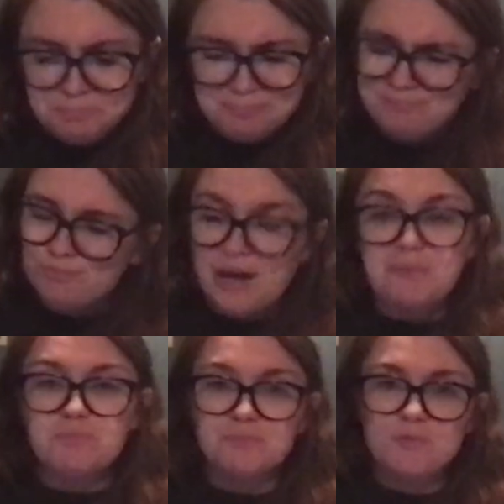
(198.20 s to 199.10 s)
Well,
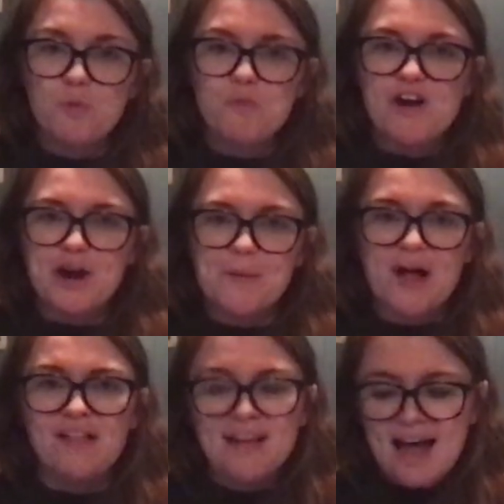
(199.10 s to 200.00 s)
very
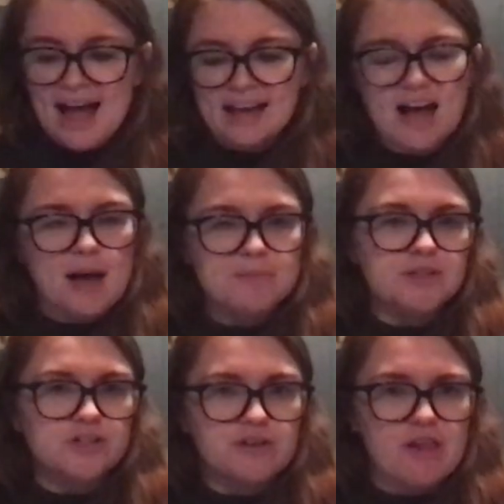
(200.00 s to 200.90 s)
well. Comps
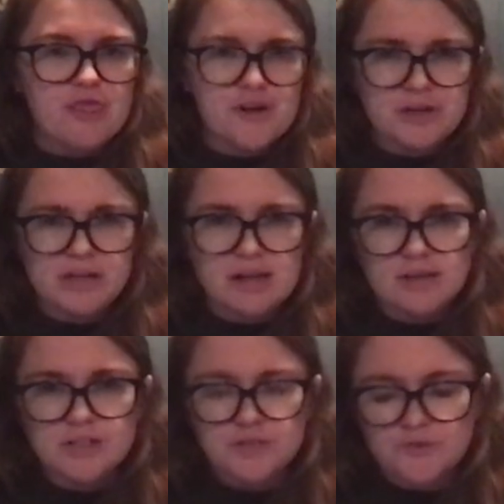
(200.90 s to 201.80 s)
looked around
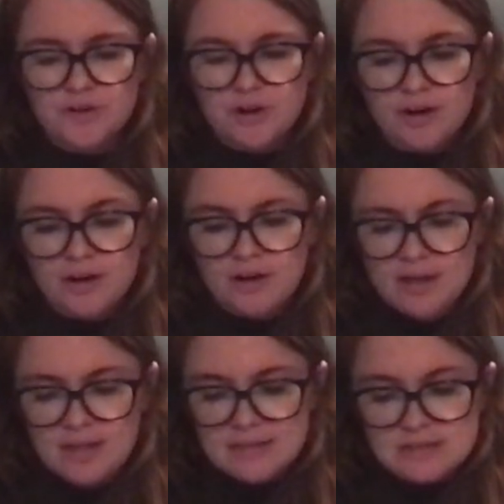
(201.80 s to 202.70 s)
$30 for...
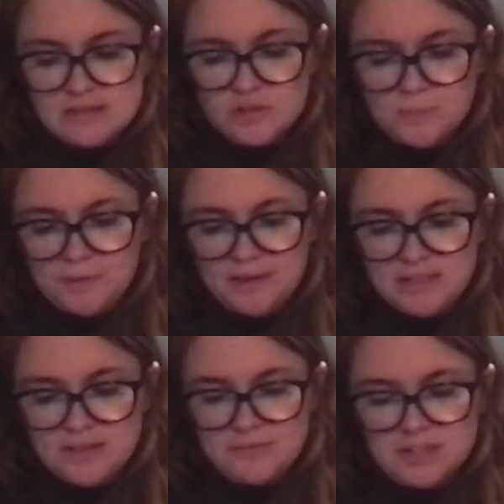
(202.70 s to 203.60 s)
This is
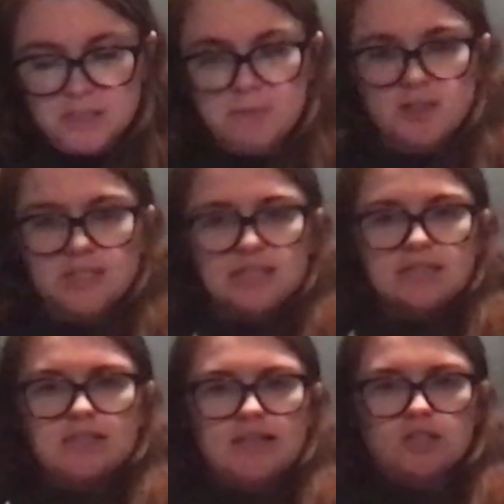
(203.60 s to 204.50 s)
Superlative Conspiracy. It
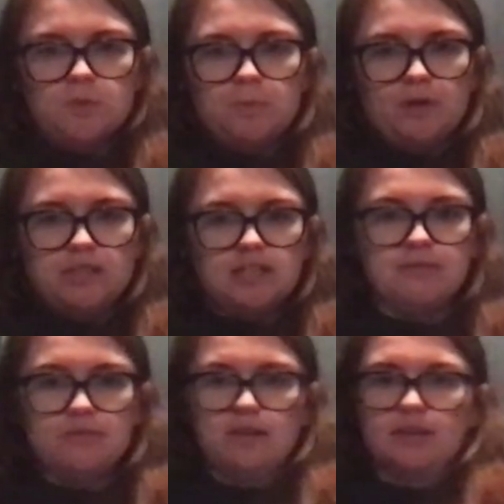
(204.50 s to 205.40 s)
says, like, Superlative
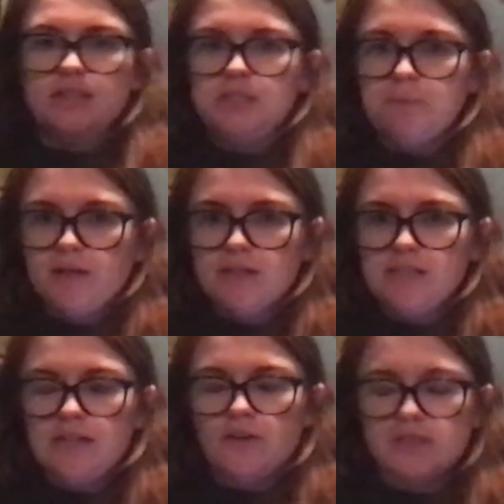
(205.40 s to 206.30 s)

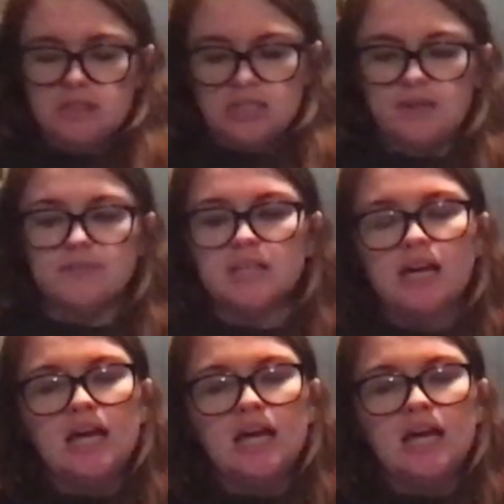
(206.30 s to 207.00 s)
Conspiracy on the sleeves.